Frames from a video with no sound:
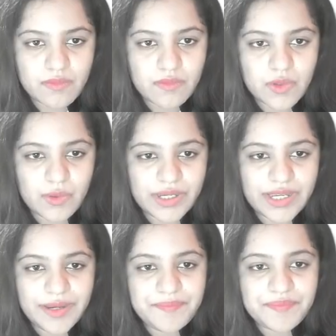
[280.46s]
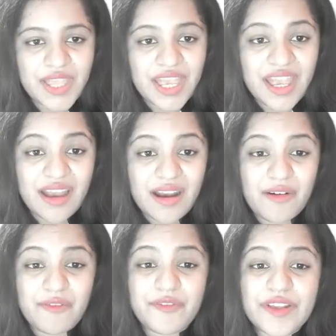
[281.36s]
Okay. A
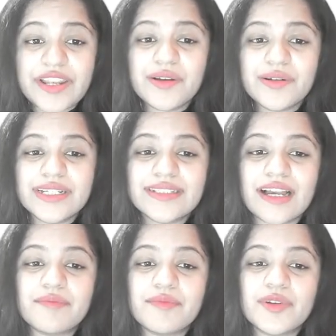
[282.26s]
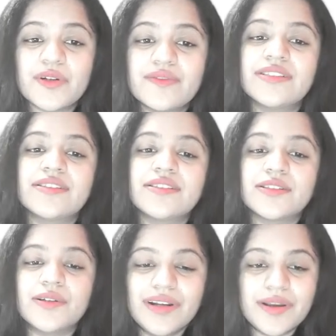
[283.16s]
very good example of this is
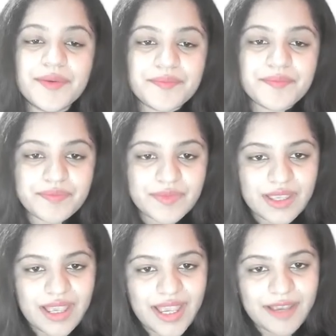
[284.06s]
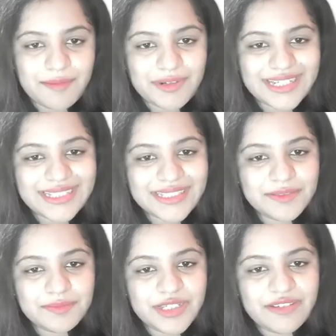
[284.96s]
your hepatitis
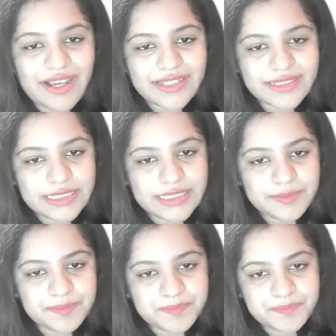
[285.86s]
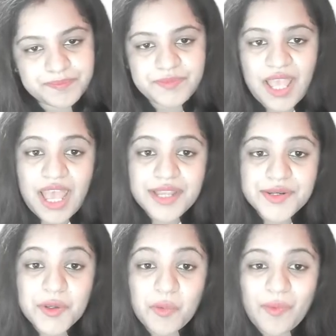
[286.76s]
B vaccine. Now,
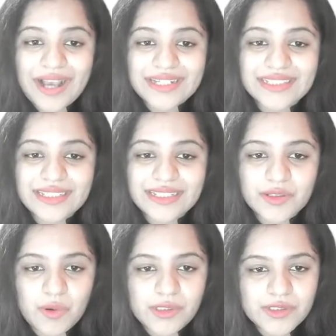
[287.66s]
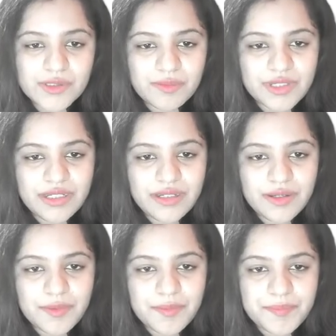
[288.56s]
your vaccine can also be
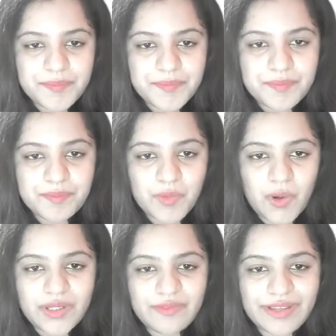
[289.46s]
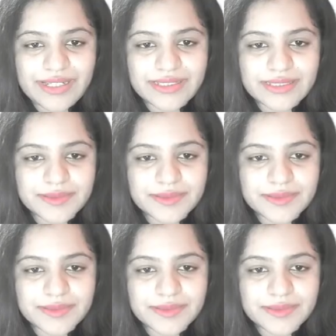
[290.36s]
polyvalent.